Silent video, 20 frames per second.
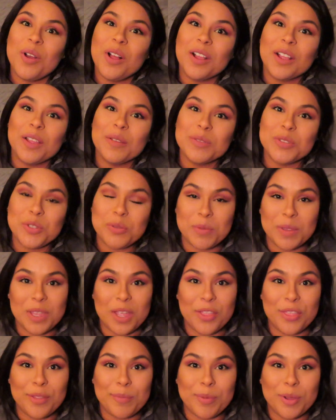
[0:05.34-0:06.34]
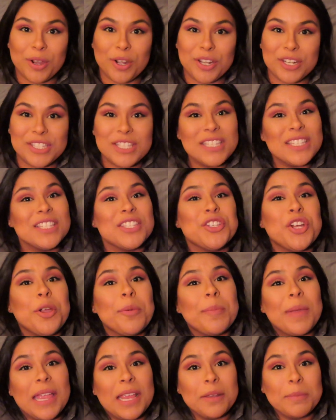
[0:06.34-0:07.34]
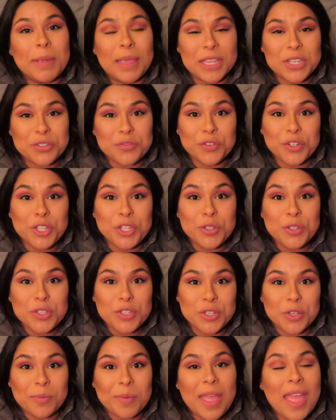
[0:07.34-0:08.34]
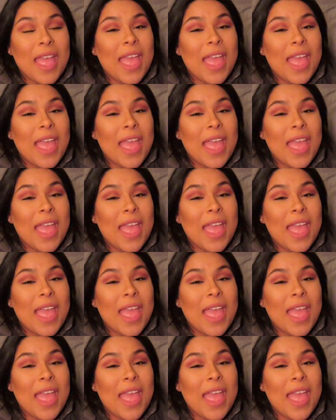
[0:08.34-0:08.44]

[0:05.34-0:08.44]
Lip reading: welcome to Beyond the Bars. This is our main page for YouTube.